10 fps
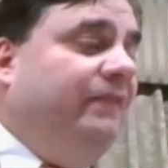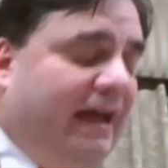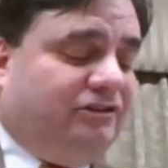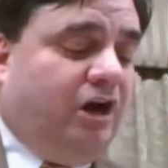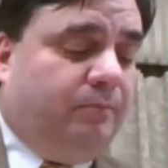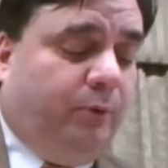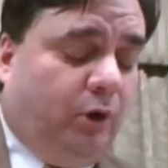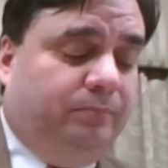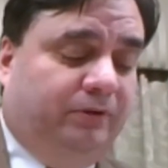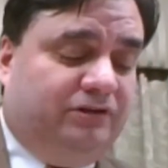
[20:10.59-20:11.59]
That's our
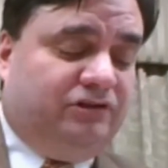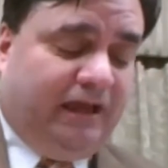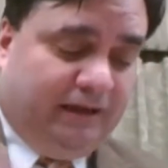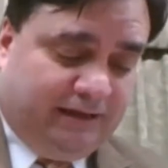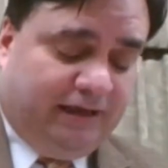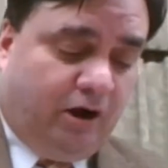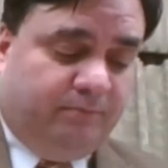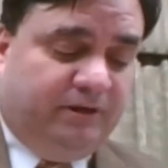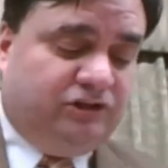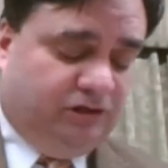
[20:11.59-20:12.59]
purpose and, and our
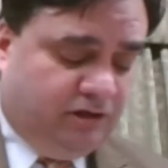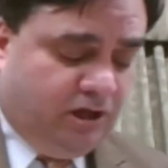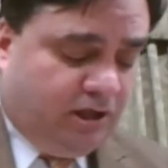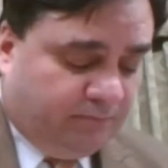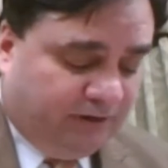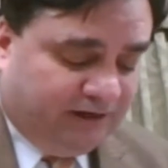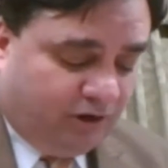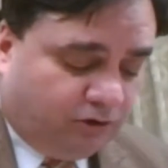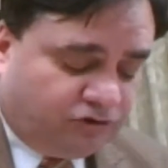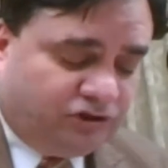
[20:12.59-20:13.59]
mission, but it
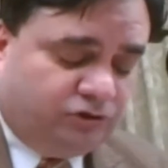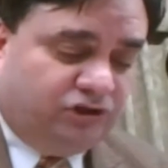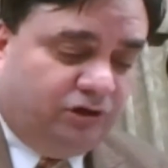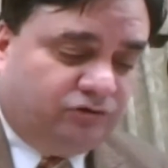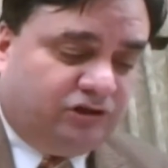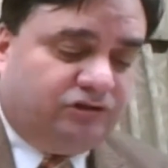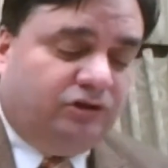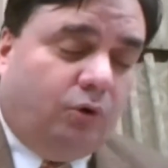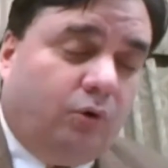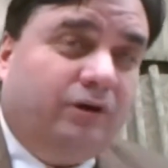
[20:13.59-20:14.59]
also shows us
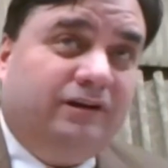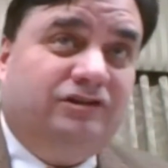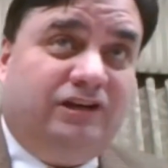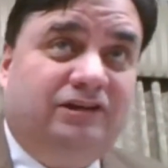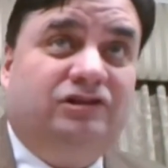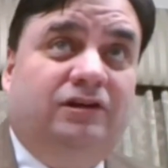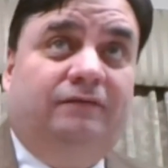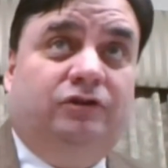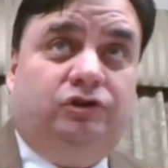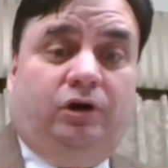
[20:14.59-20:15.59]
the organization
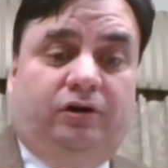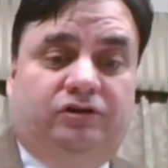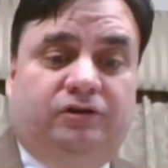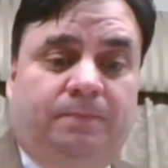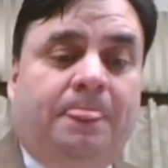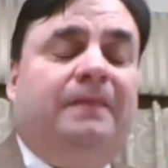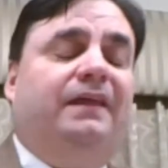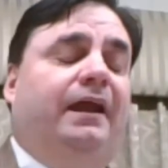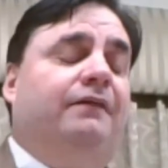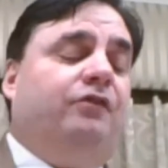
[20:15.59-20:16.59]
of the church.
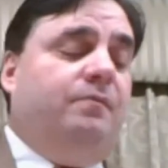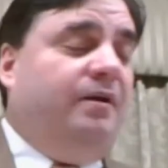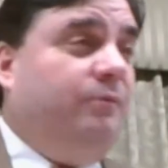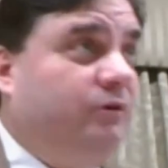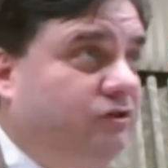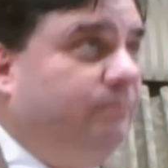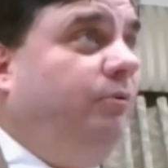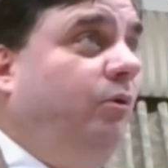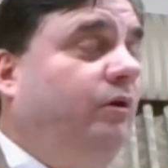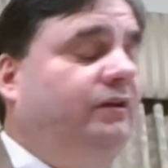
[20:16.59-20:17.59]
That every member is
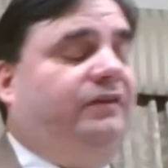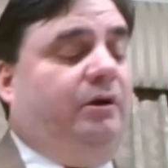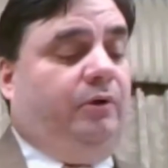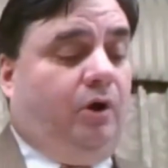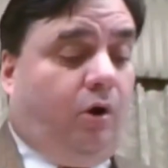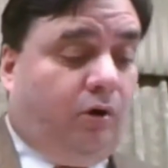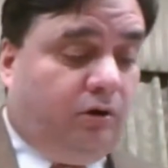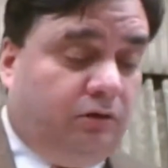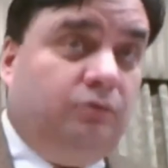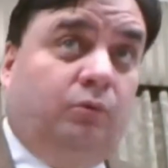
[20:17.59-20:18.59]
important, that we
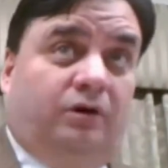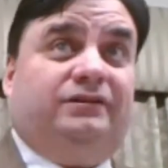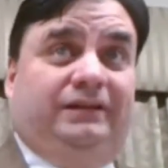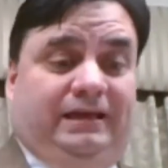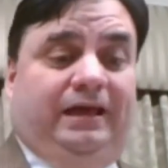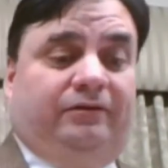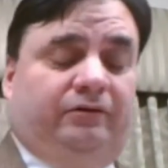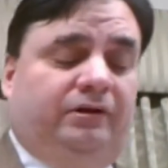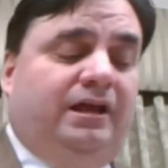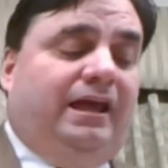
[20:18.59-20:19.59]
all work
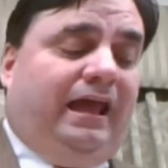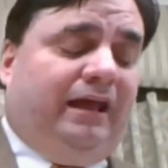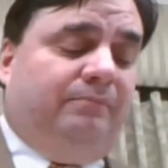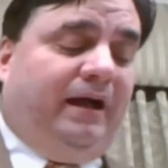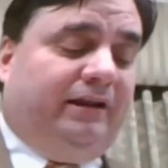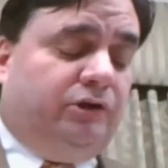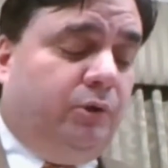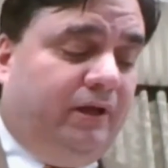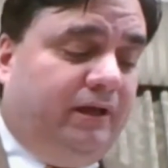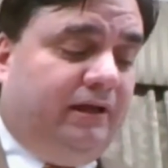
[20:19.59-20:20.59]
together, and by
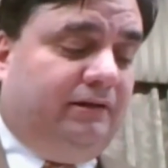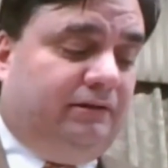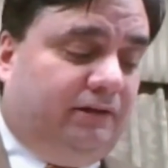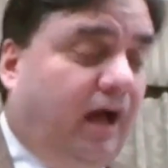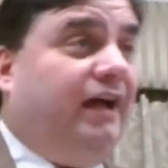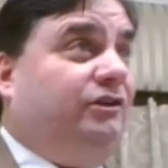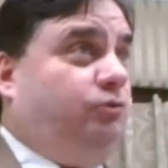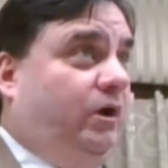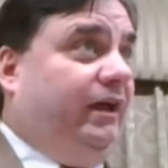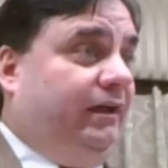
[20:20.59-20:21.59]
doing it God's
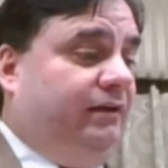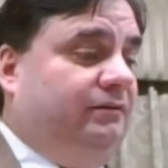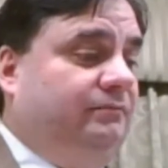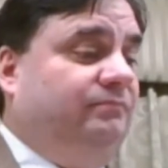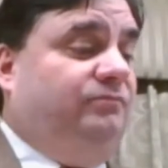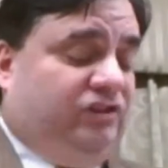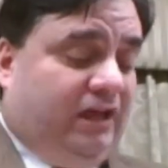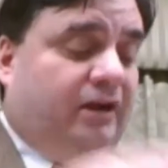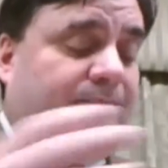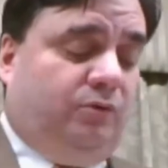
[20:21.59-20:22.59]
way,
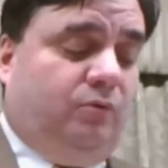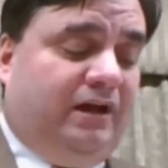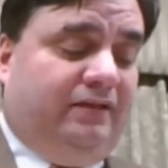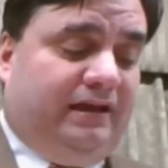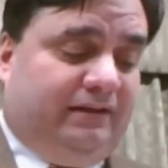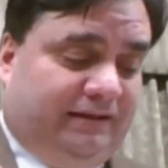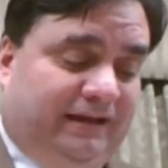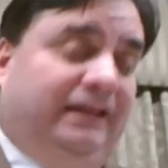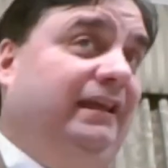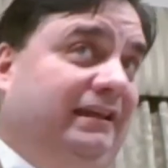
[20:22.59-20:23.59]
set up the way that,
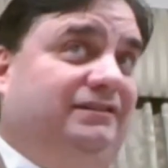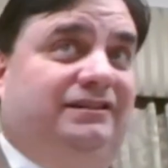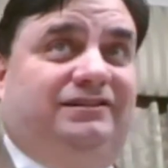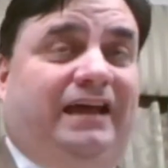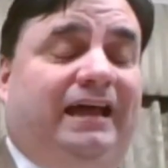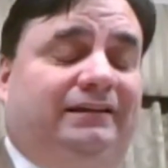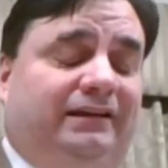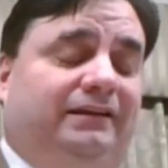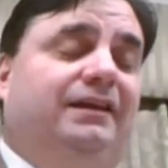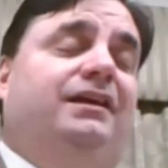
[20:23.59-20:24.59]
that He has designed
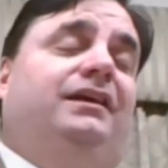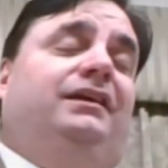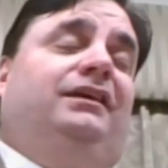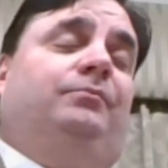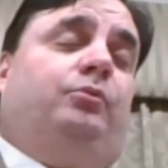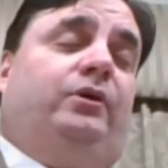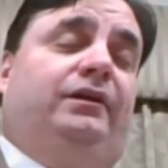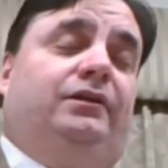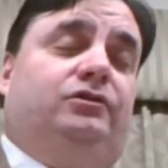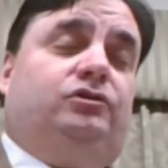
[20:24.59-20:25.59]
it, it
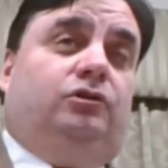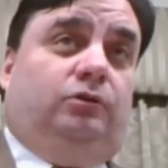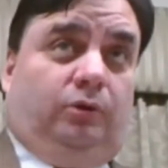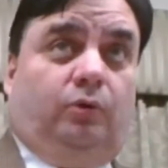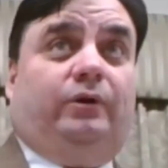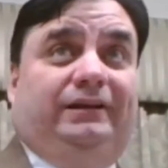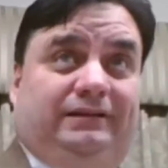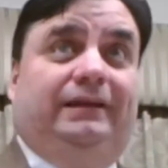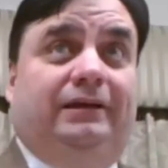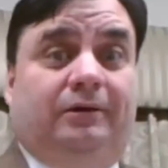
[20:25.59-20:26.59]
brings glory
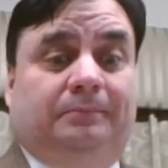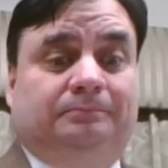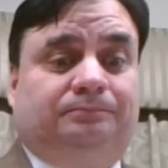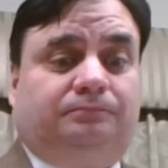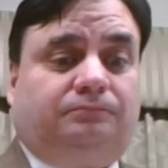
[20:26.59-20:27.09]
to Him.